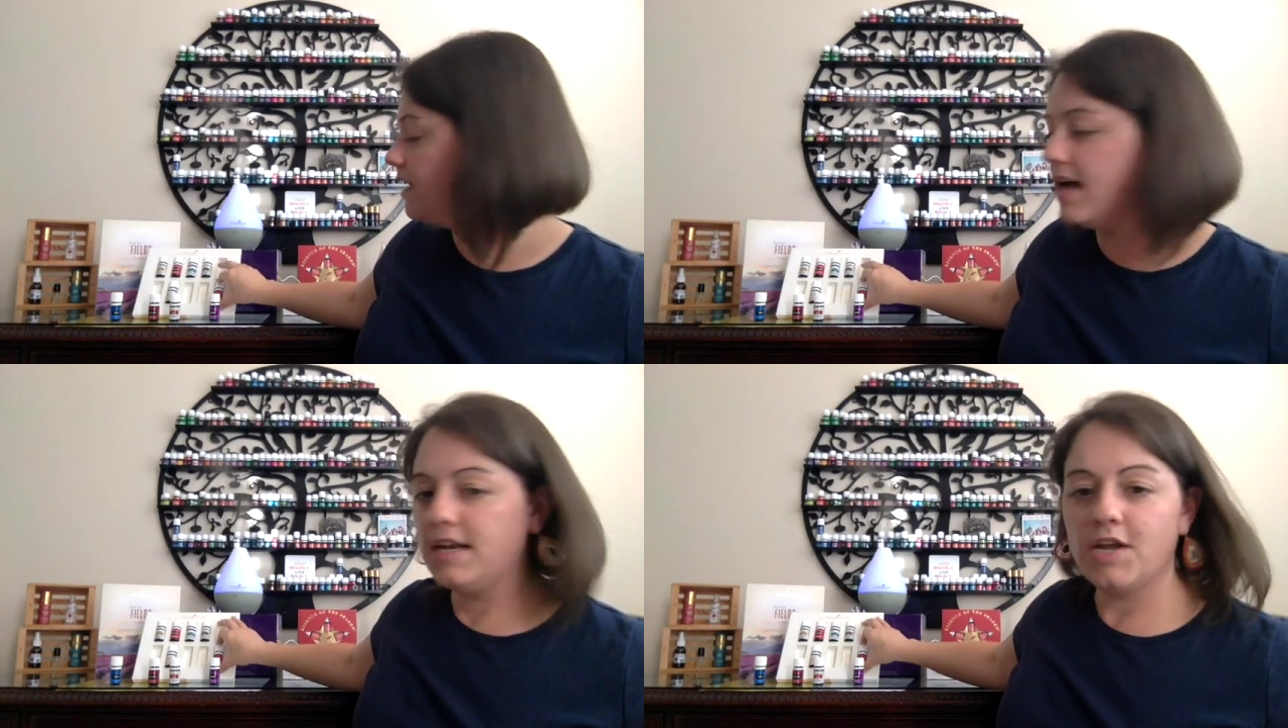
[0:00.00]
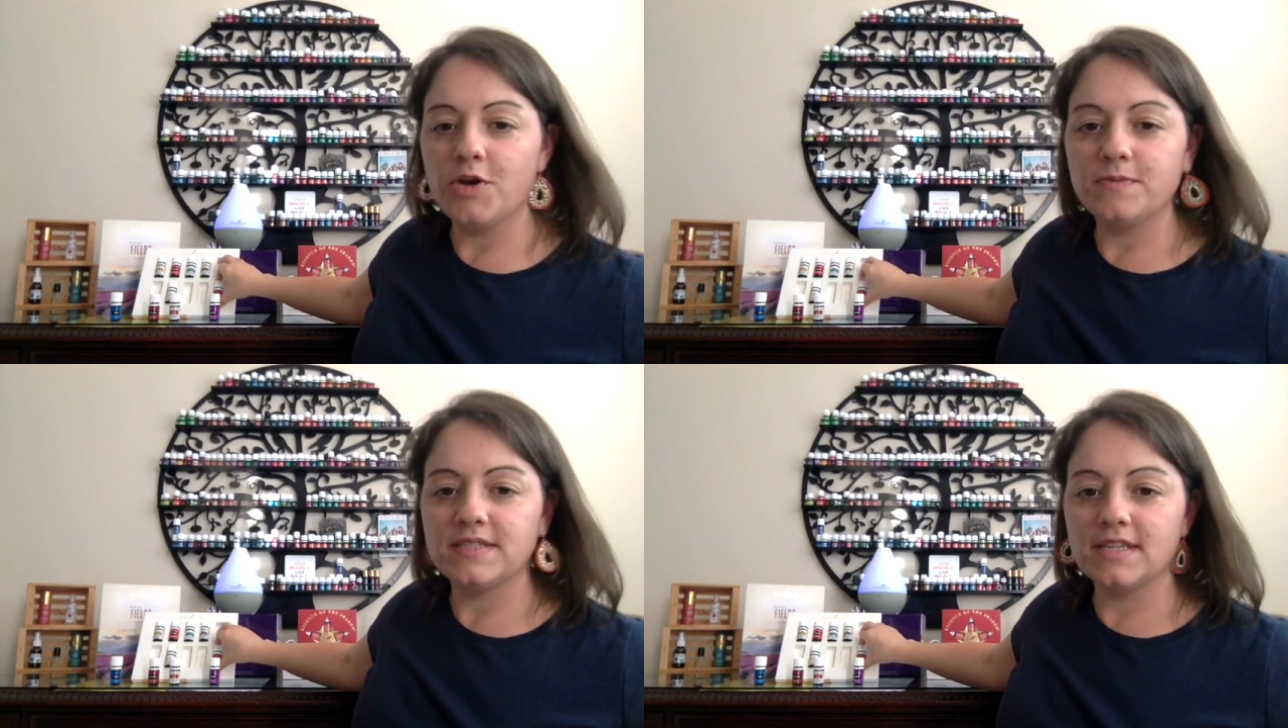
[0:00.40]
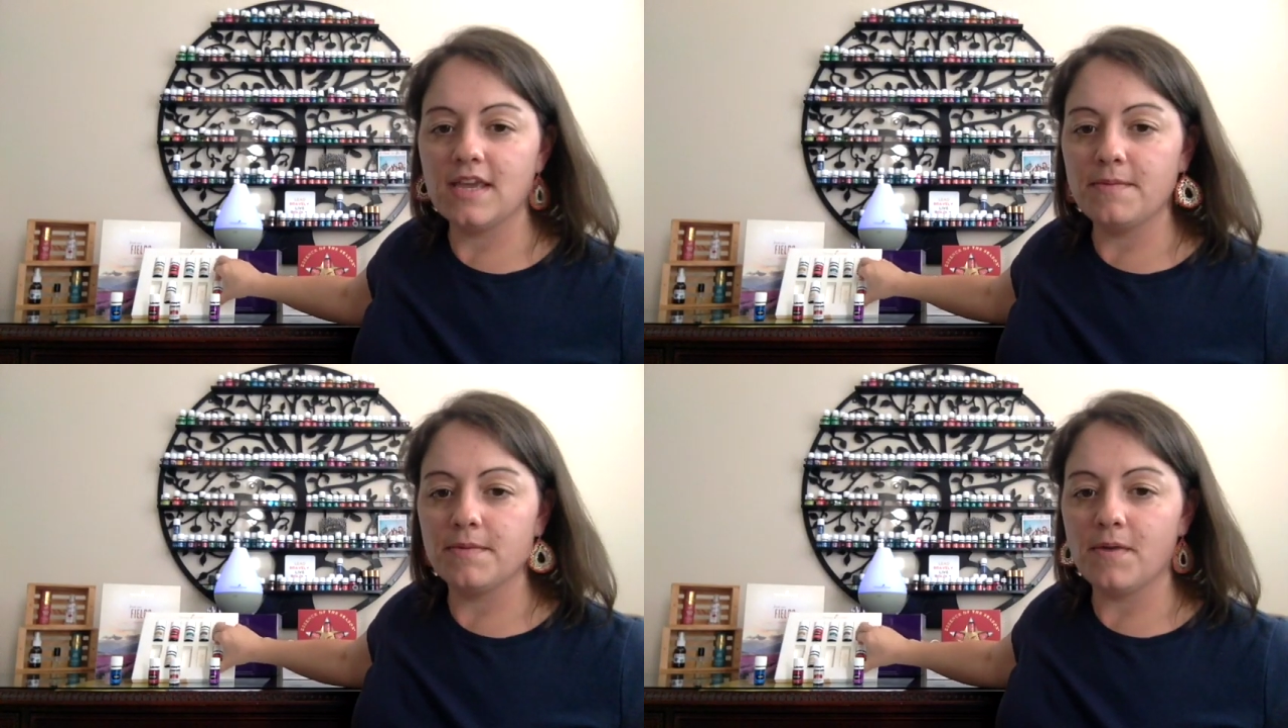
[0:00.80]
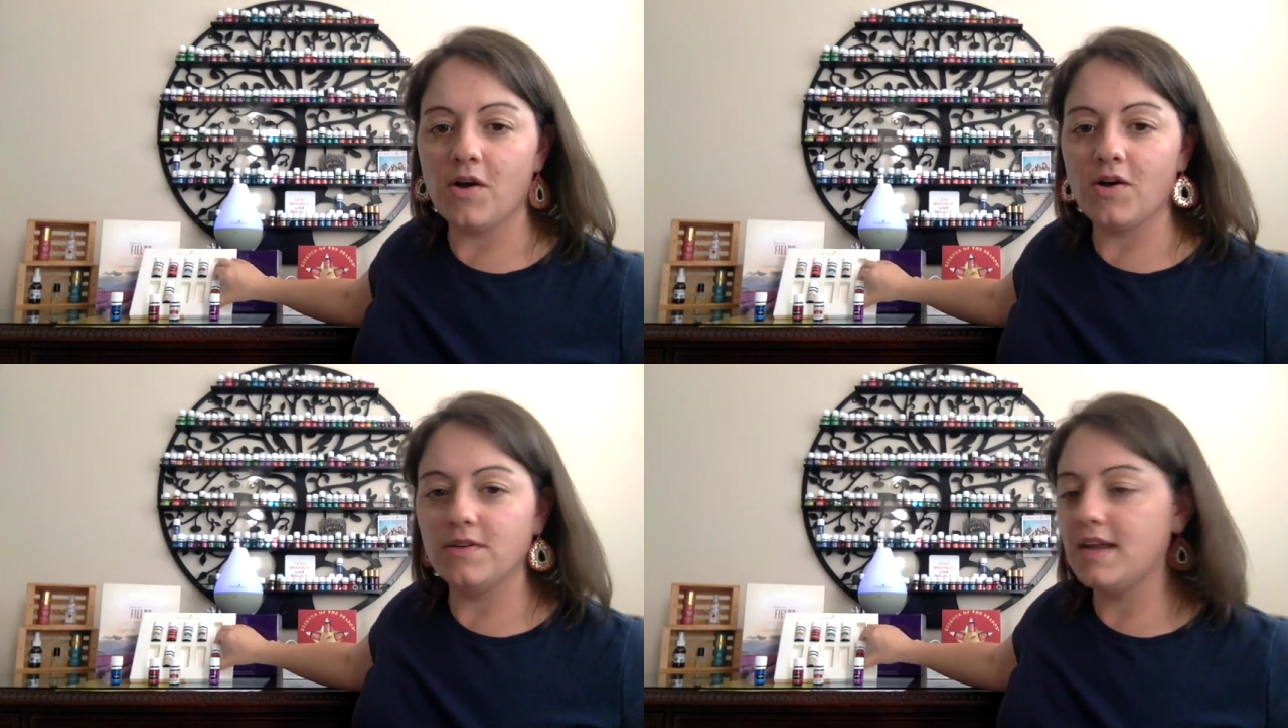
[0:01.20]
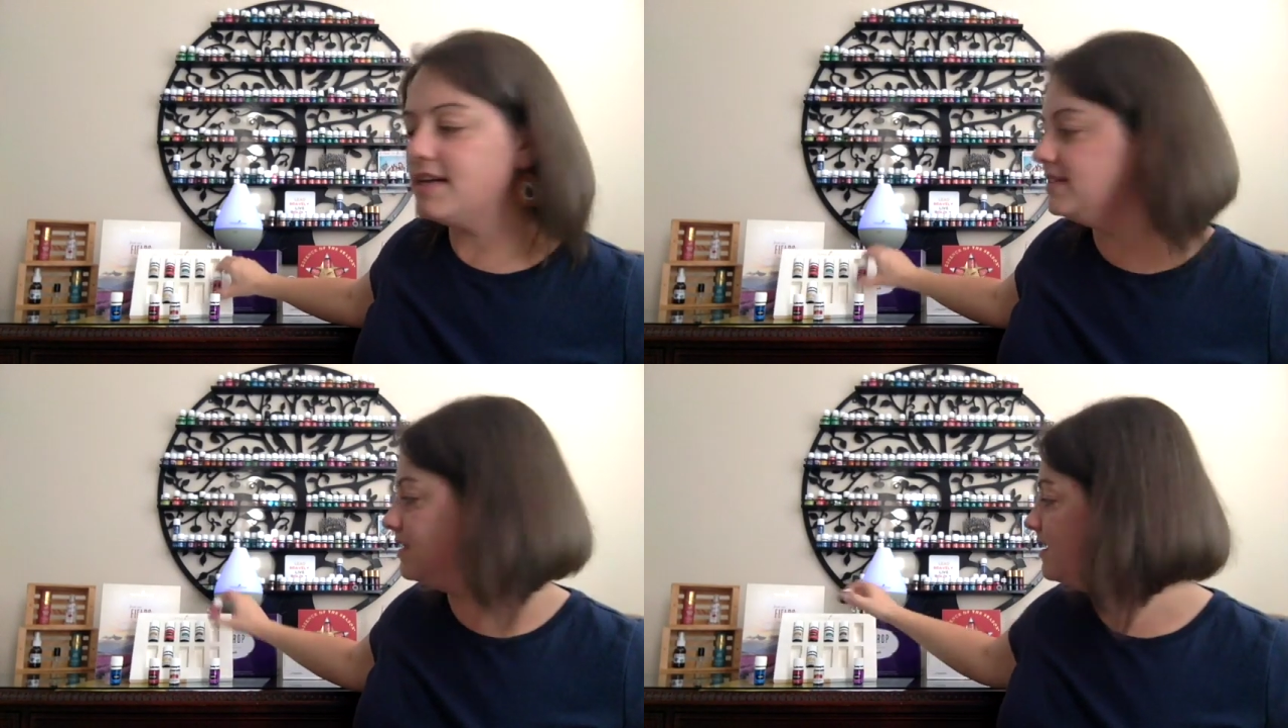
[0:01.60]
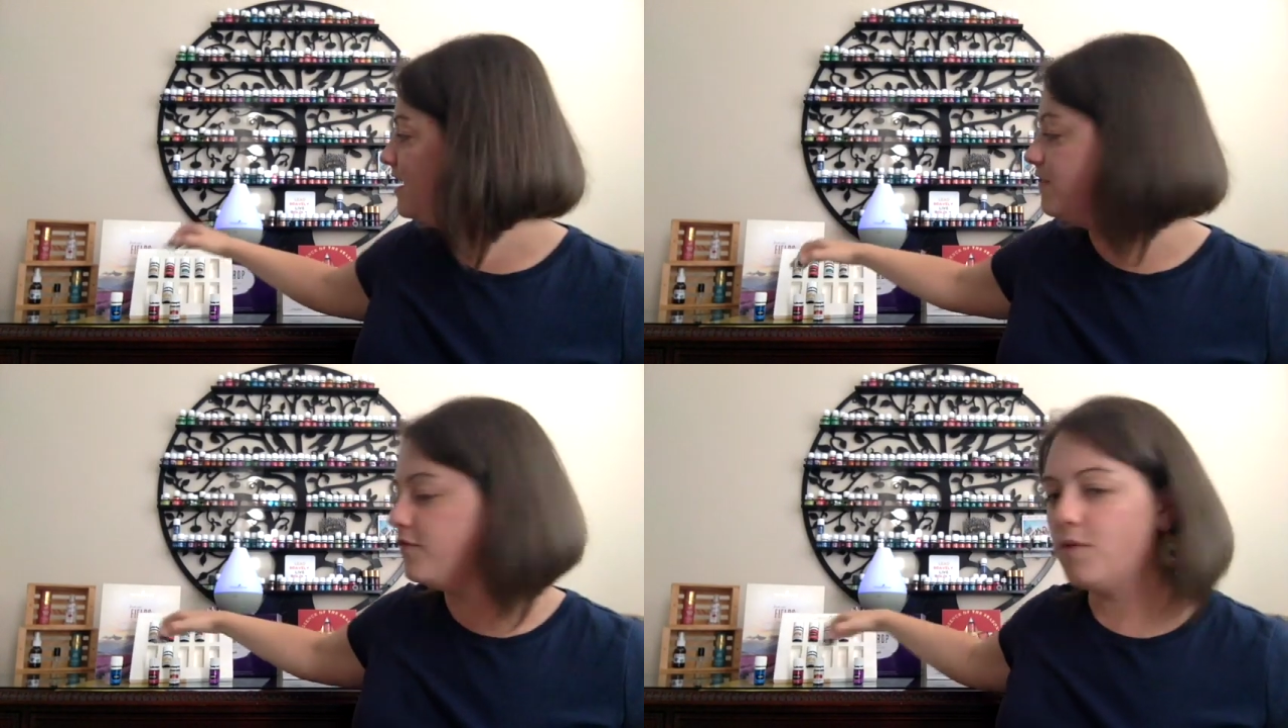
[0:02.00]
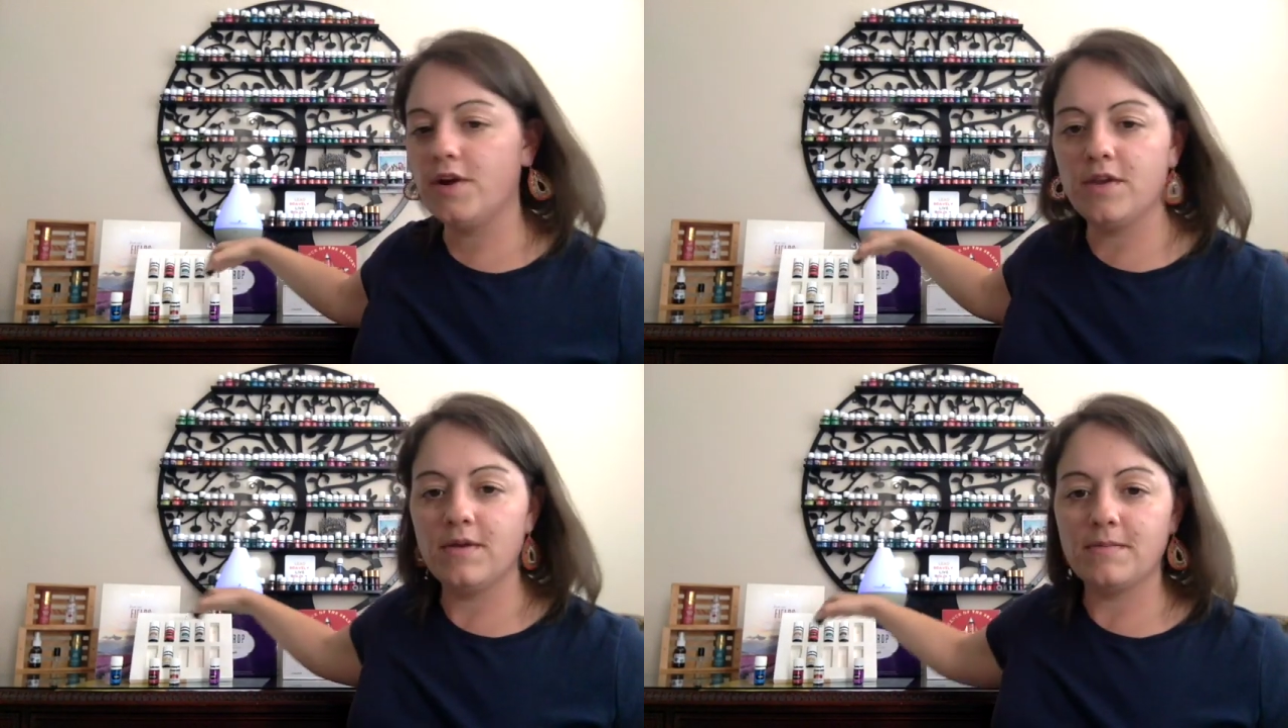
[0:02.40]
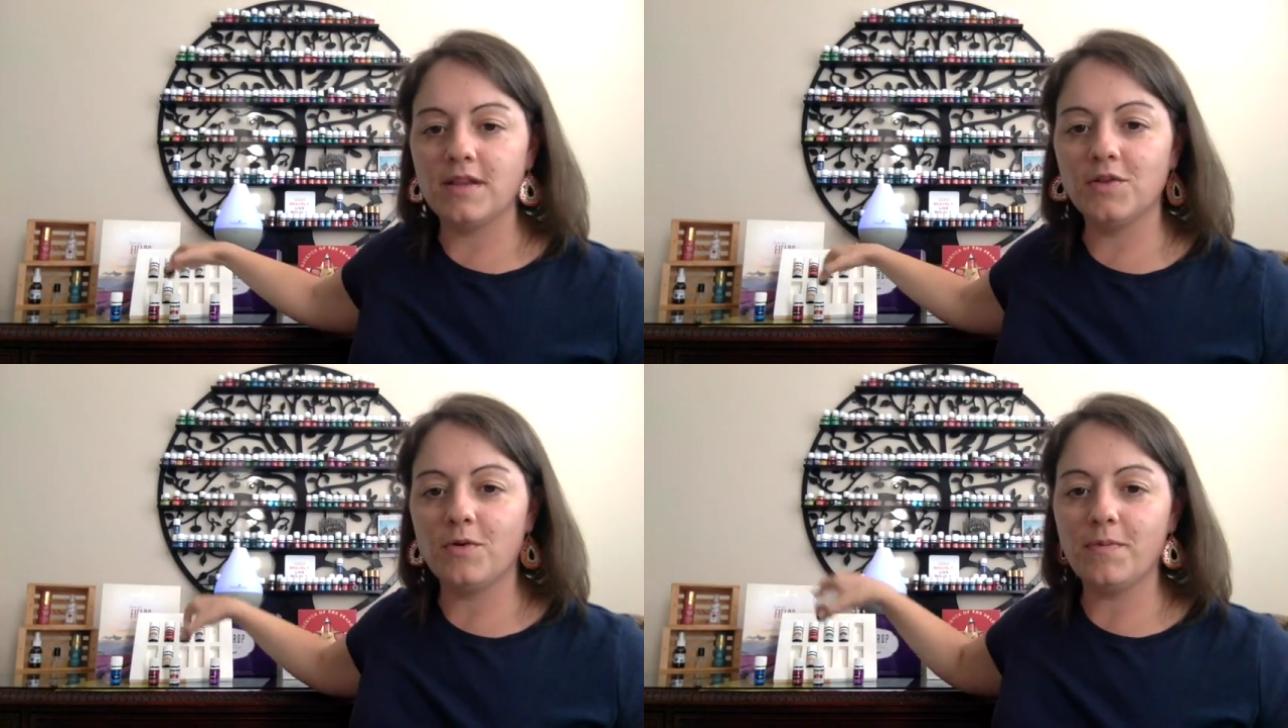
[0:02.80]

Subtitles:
I had hopes to keep them all nice and neat for you in my little